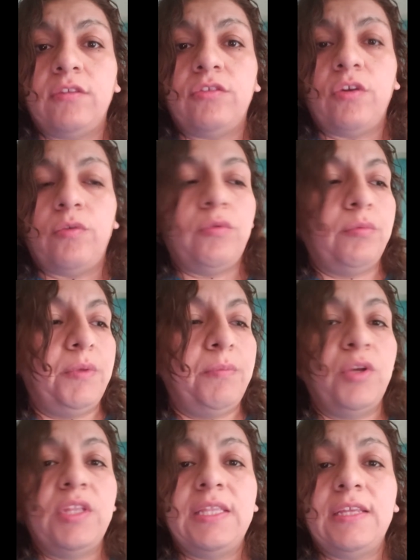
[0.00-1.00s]
So we'll be
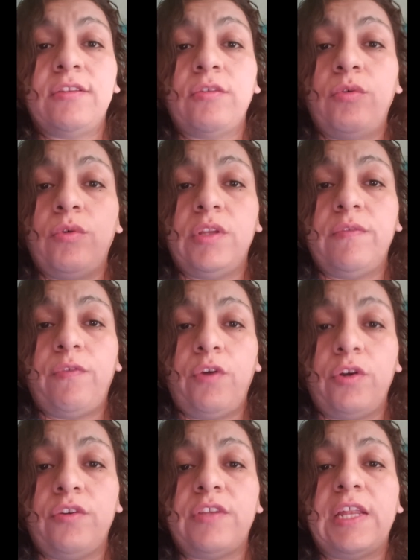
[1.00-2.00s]
putting this on
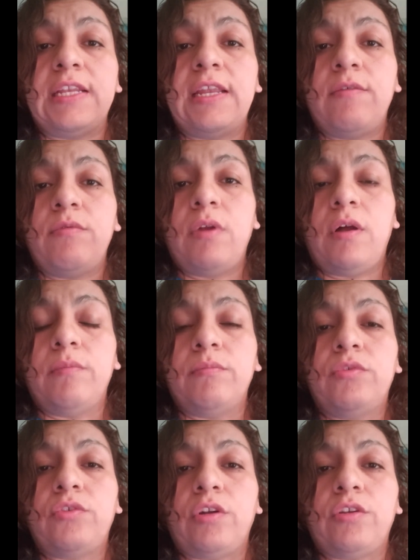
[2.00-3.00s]
first and then
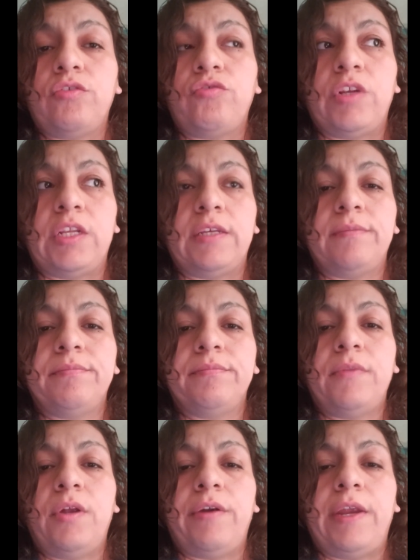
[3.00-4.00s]
start the drilling.
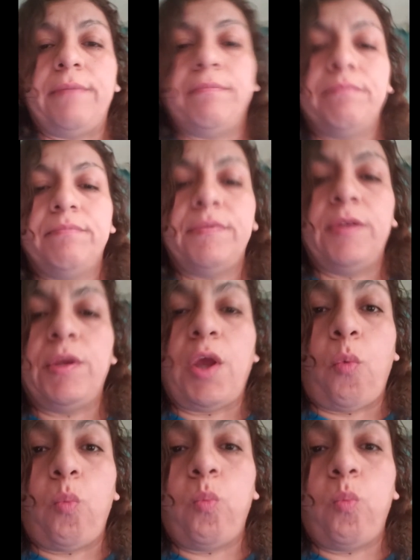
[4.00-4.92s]
All right, here we go.